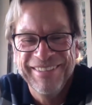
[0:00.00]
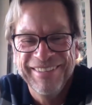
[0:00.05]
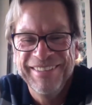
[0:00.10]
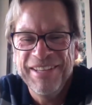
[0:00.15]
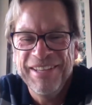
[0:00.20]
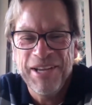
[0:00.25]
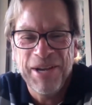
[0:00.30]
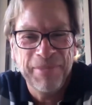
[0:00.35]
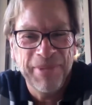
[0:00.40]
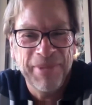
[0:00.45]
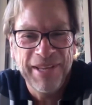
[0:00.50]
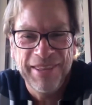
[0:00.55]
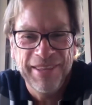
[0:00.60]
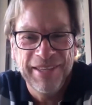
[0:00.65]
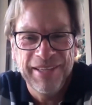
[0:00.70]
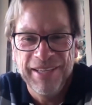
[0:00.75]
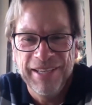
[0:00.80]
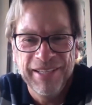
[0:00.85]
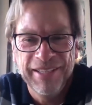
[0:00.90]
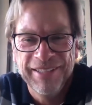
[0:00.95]
Not my
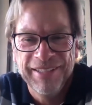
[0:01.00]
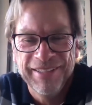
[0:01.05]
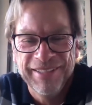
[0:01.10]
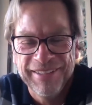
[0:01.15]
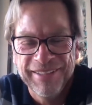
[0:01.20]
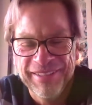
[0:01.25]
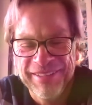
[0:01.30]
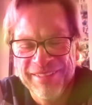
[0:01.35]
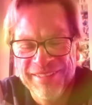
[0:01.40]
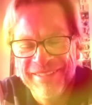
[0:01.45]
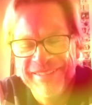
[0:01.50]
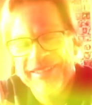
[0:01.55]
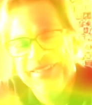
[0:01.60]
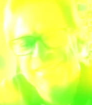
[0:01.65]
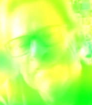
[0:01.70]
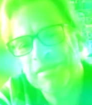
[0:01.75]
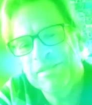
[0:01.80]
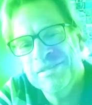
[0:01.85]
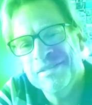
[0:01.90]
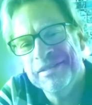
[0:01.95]
thing.
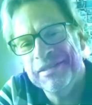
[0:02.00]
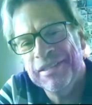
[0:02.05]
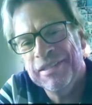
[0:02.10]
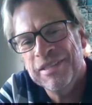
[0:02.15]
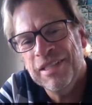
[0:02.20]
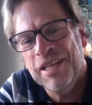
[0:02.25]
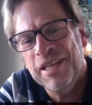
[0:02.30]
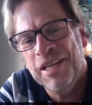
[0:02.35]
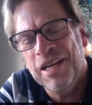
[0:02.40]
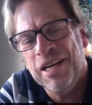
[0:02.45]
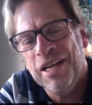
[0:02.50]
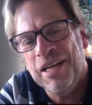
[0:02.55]
Imagination, but...